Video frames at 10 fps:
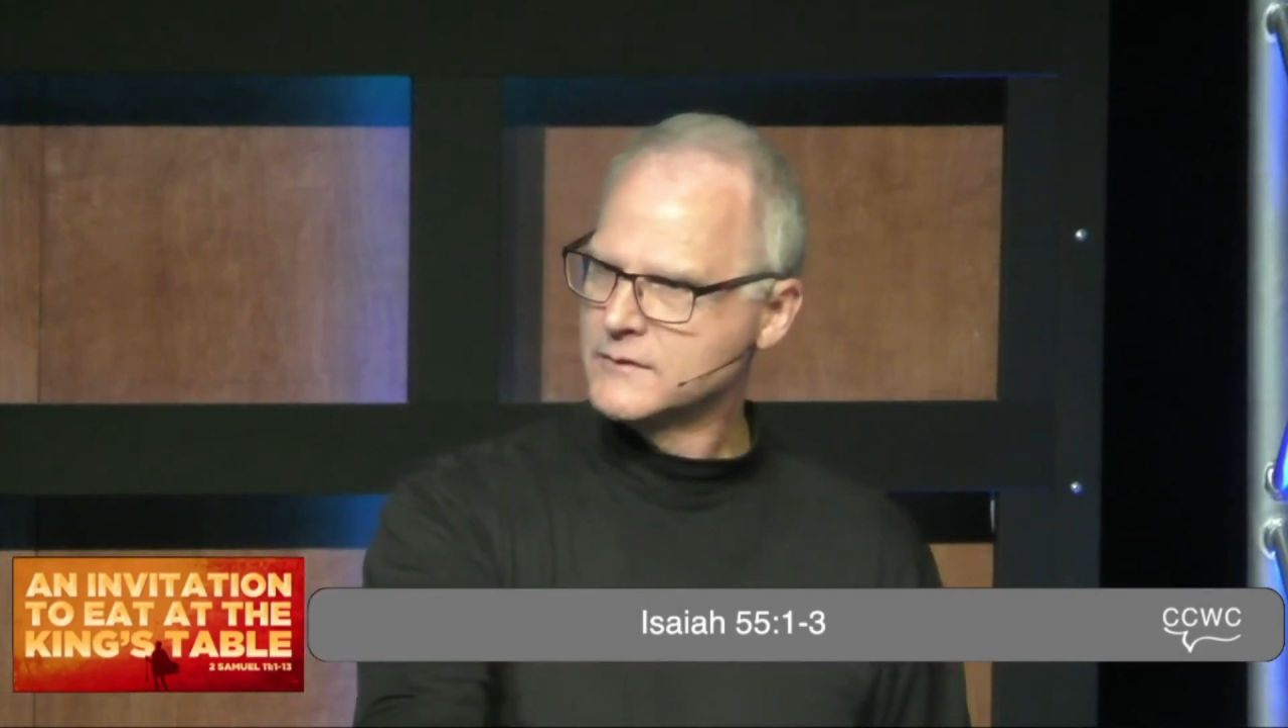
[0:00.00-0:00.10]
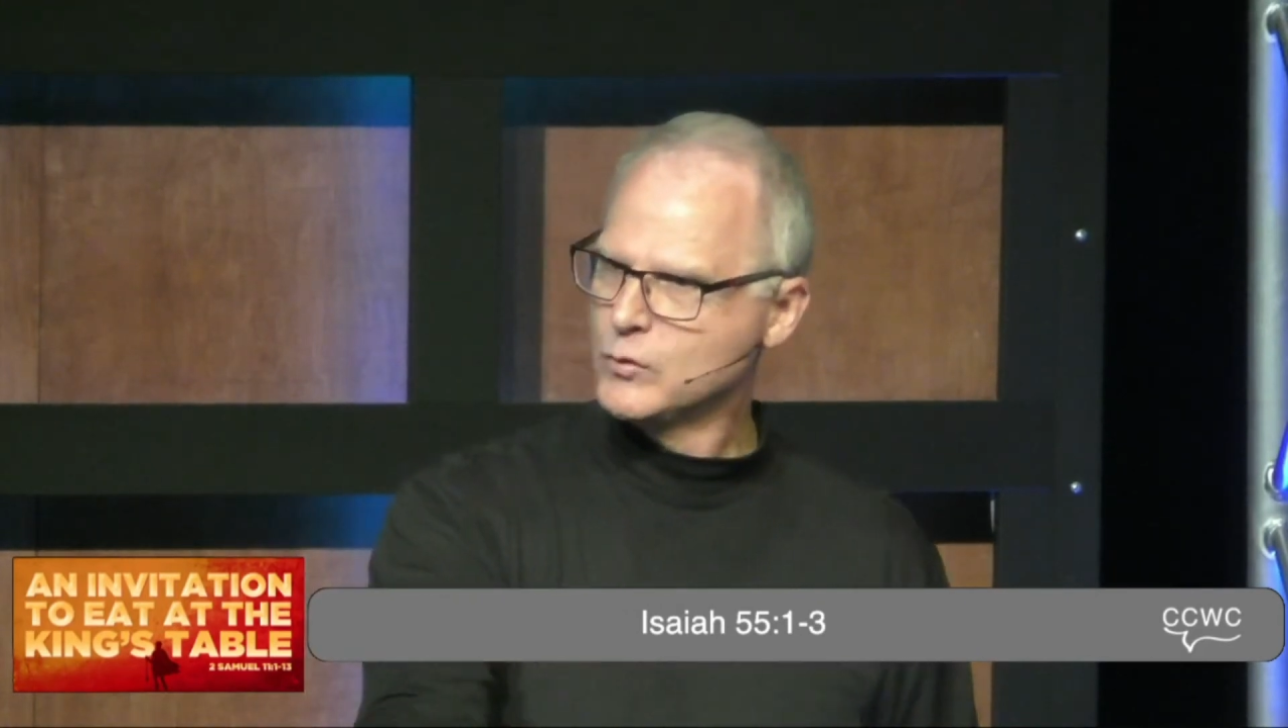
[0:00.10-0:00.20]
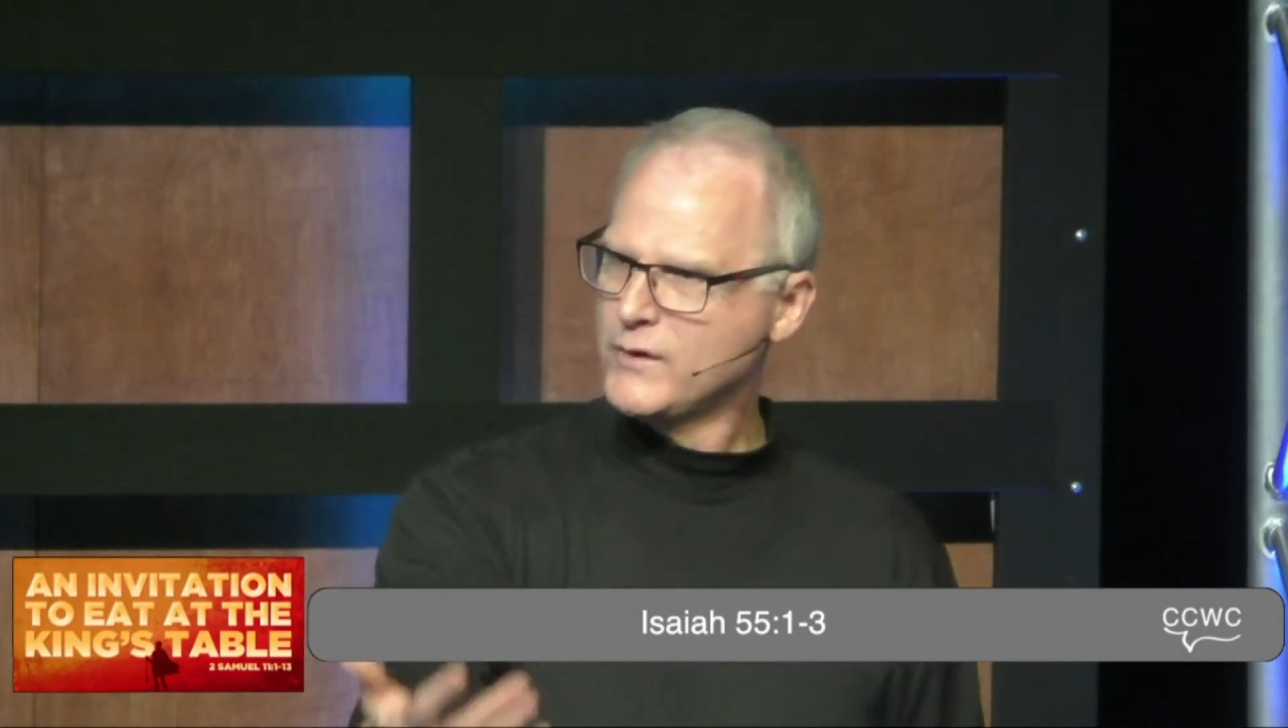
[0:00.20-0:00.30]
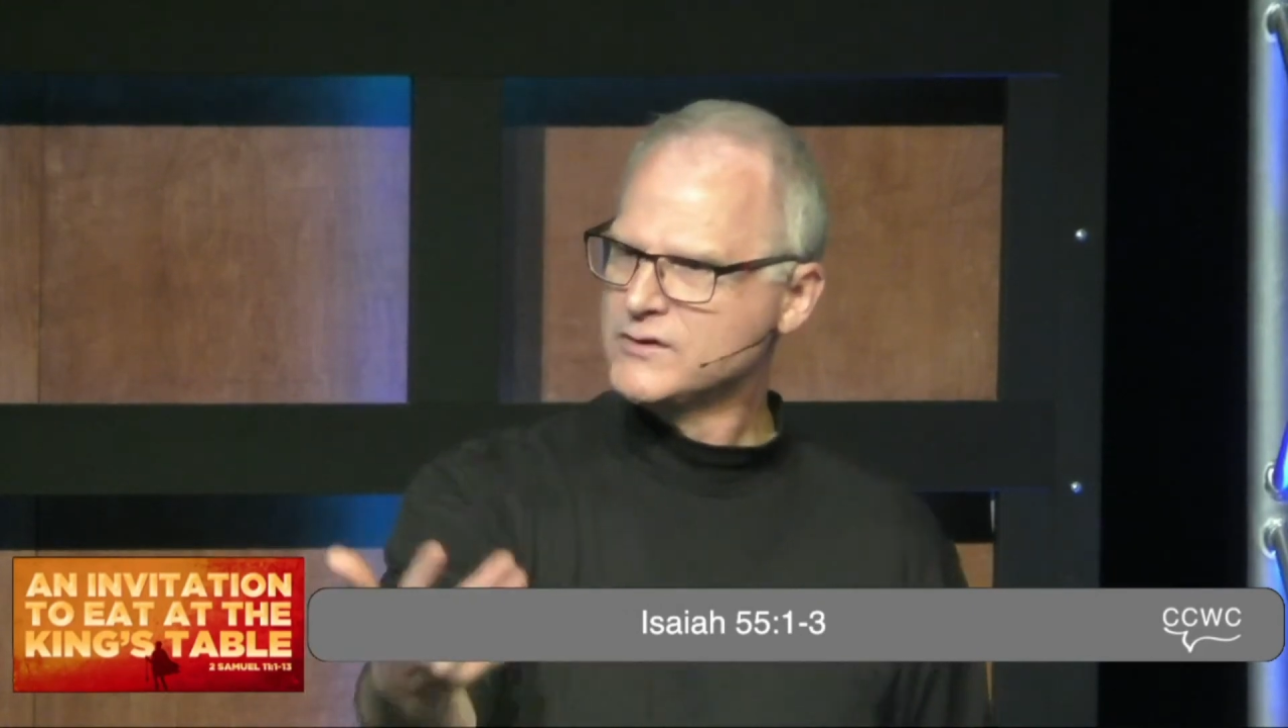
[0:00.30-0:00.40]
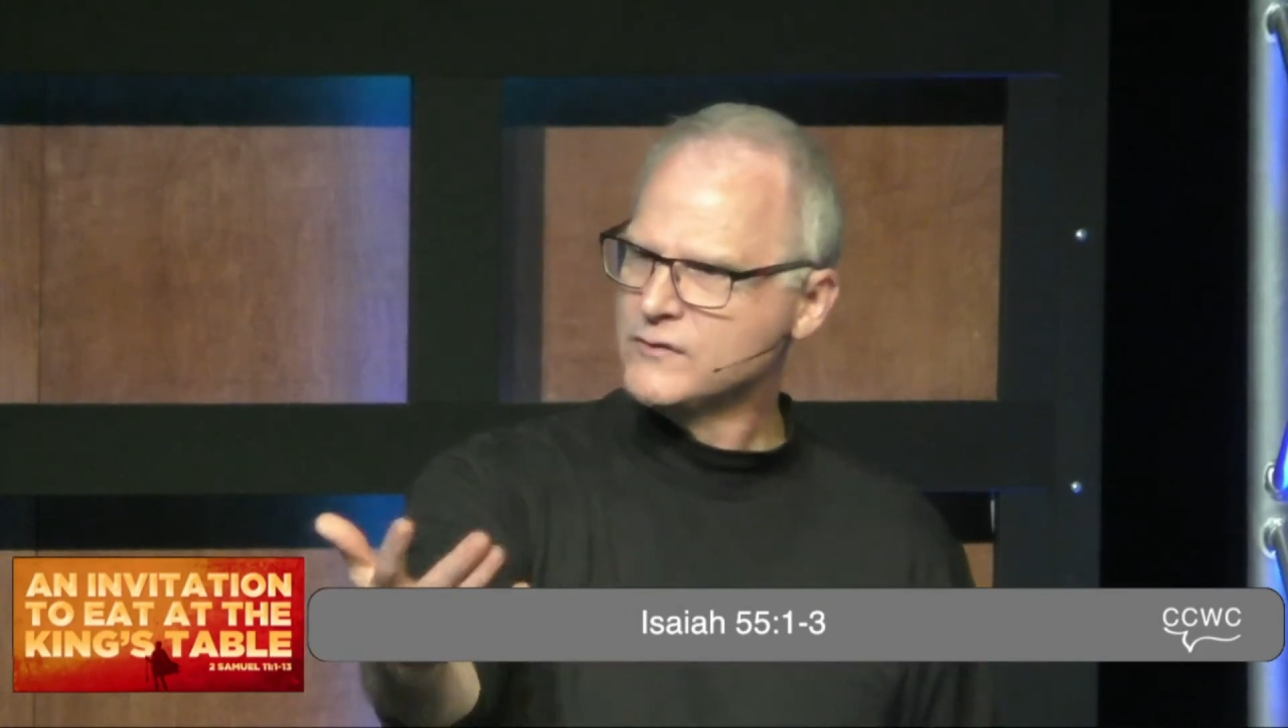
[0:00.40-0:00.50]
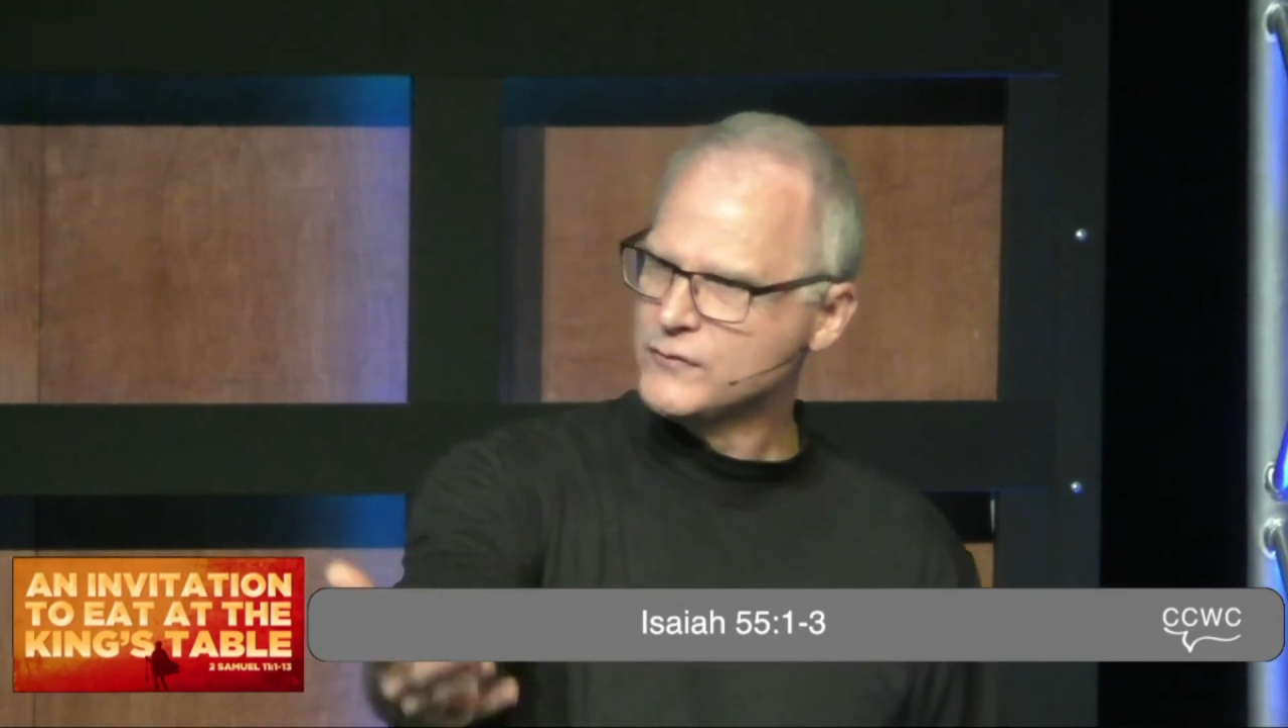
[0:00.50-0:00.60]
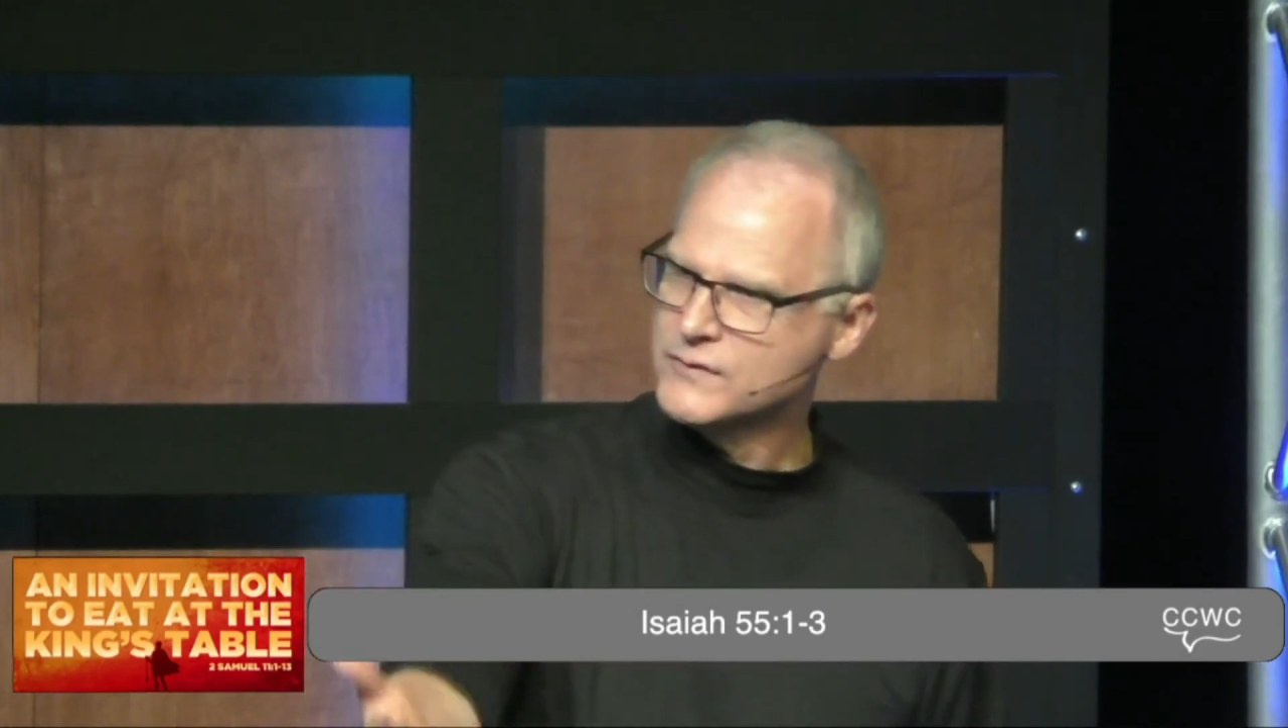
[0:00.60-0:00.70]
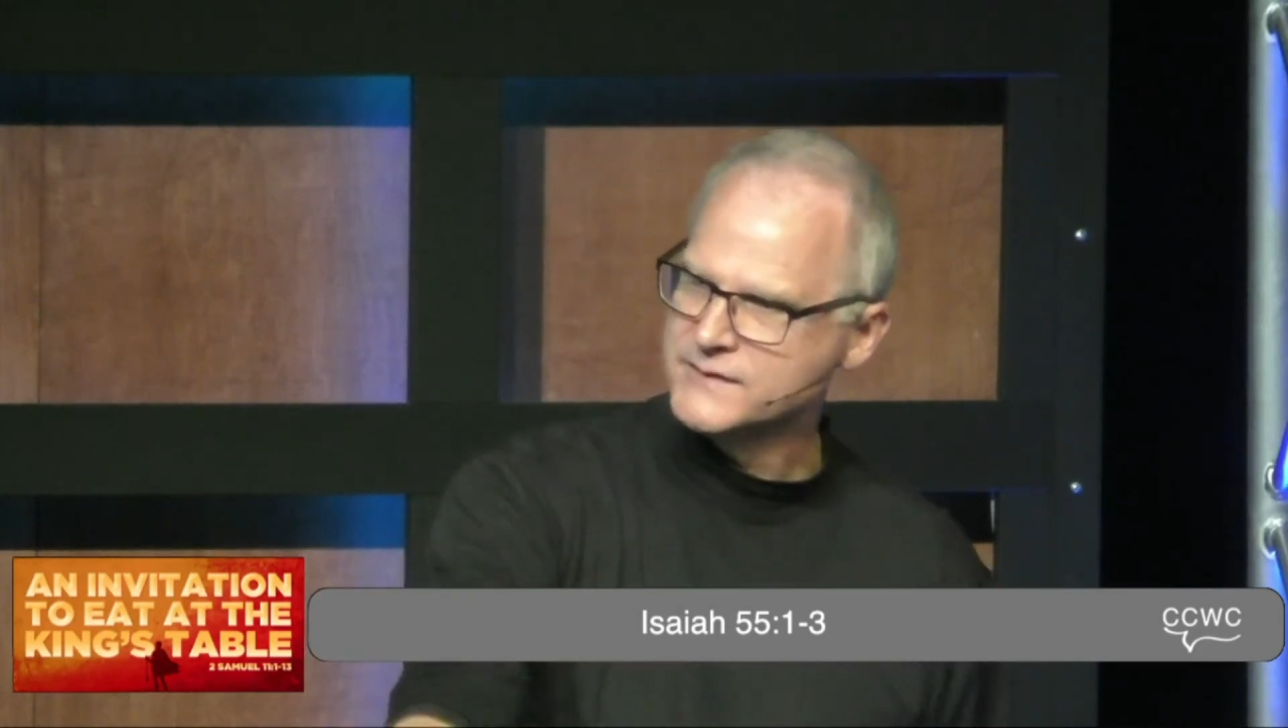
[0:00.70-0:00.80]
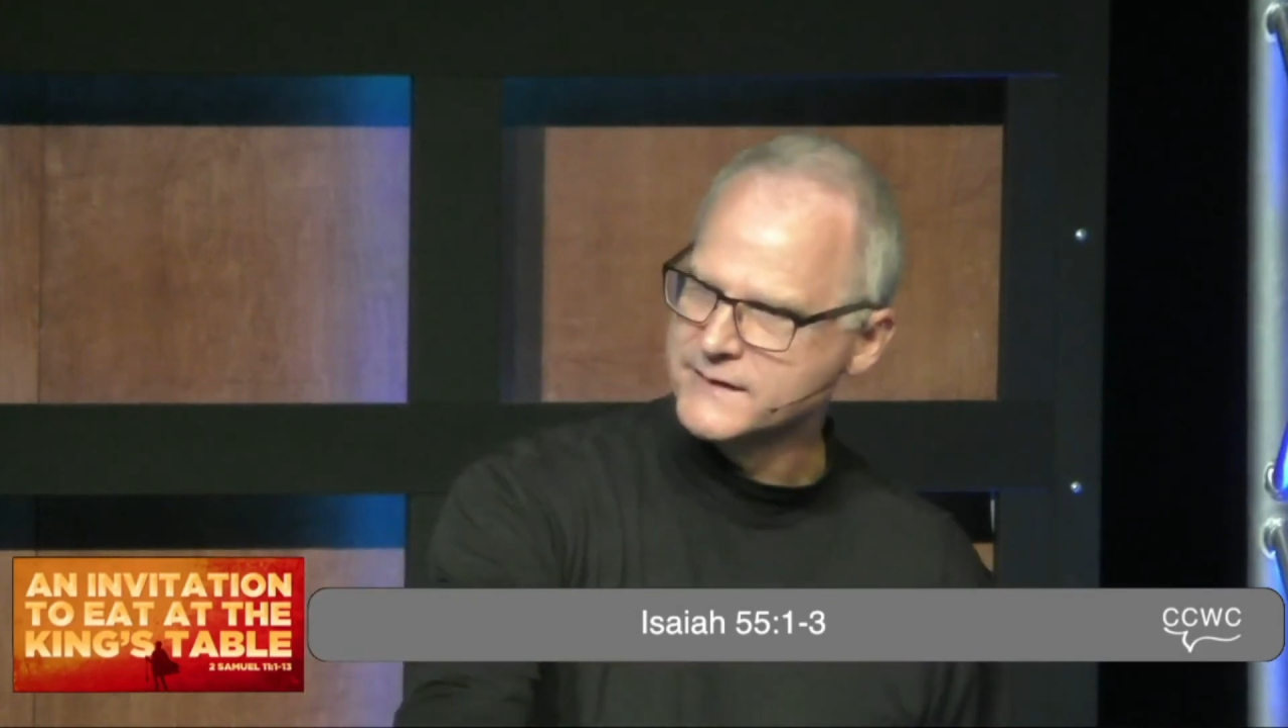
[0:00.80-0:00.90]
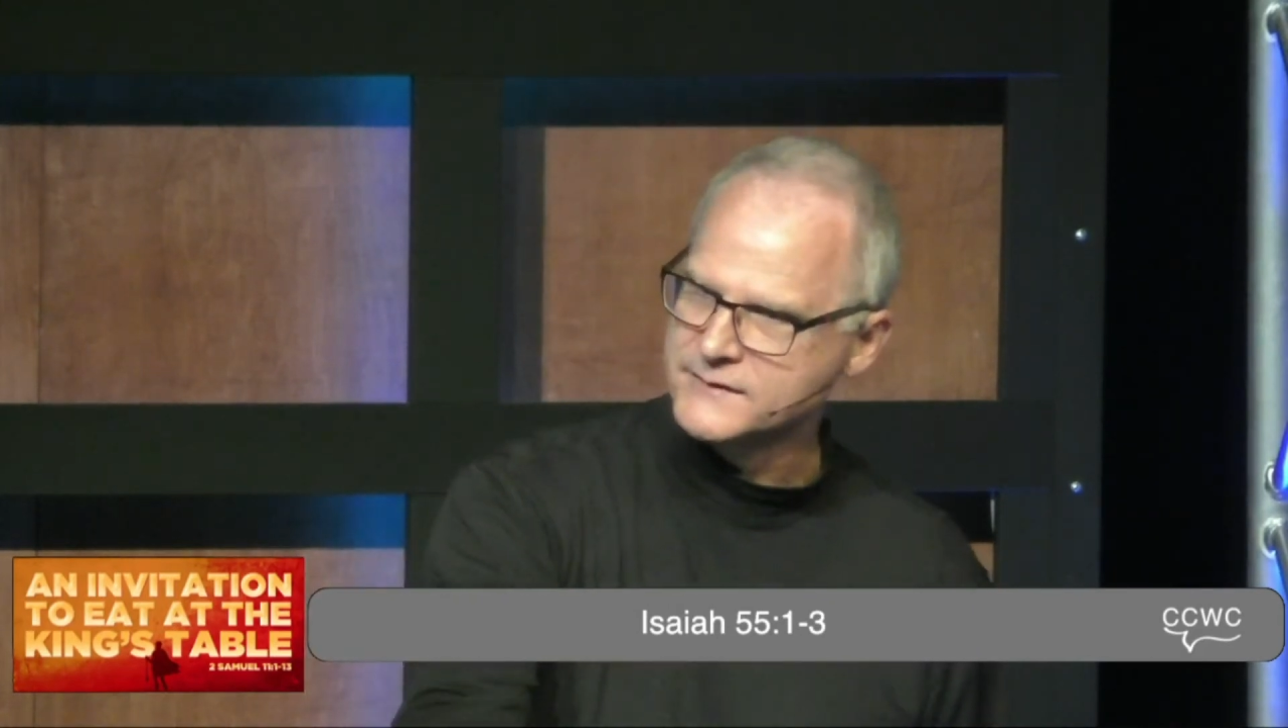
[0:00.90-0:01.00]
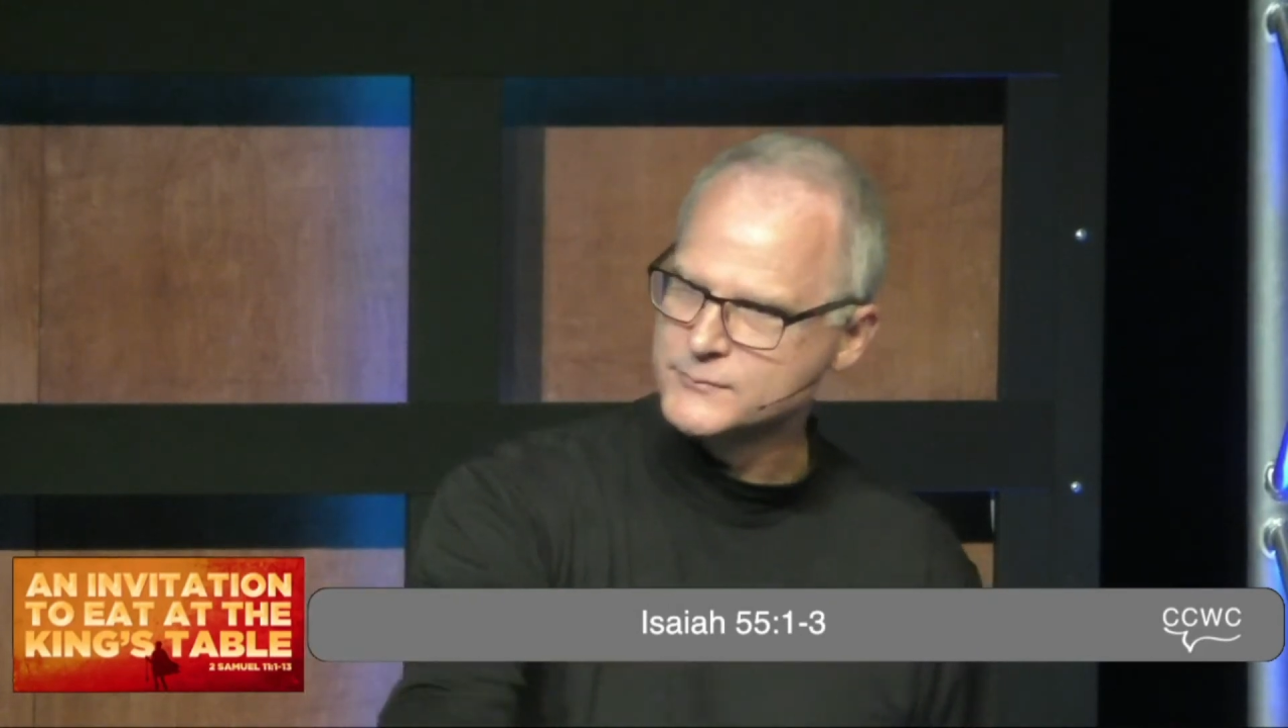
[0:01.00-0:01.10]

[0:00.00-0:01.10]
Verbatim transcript: wonderful things,